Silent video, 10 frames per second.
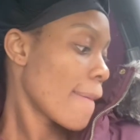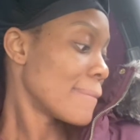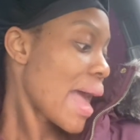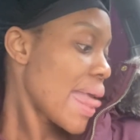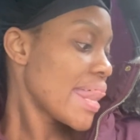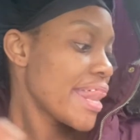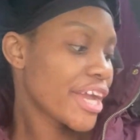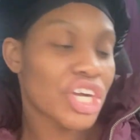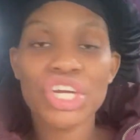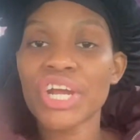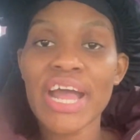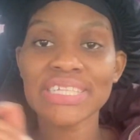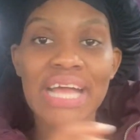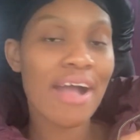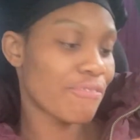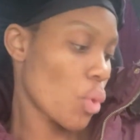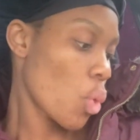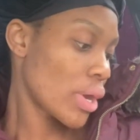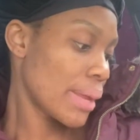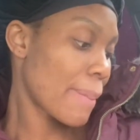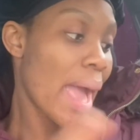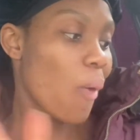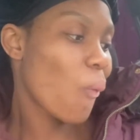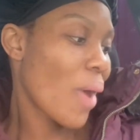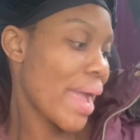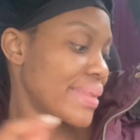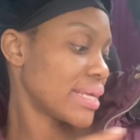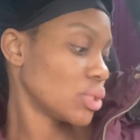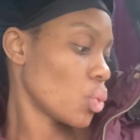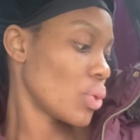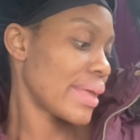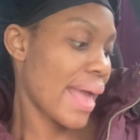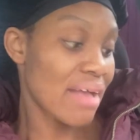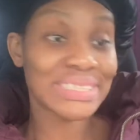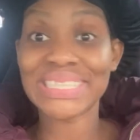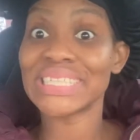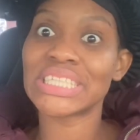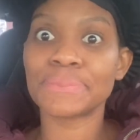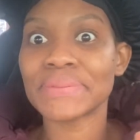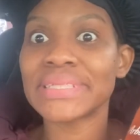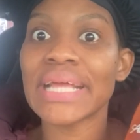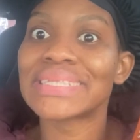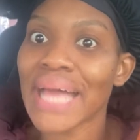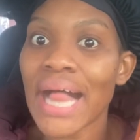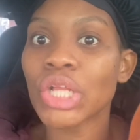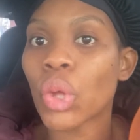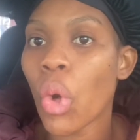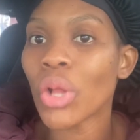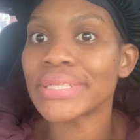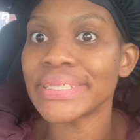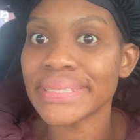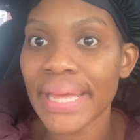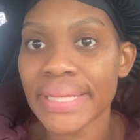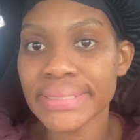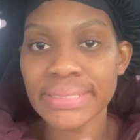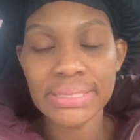My liquor that have only my wine that's only have 6% alcohol in it.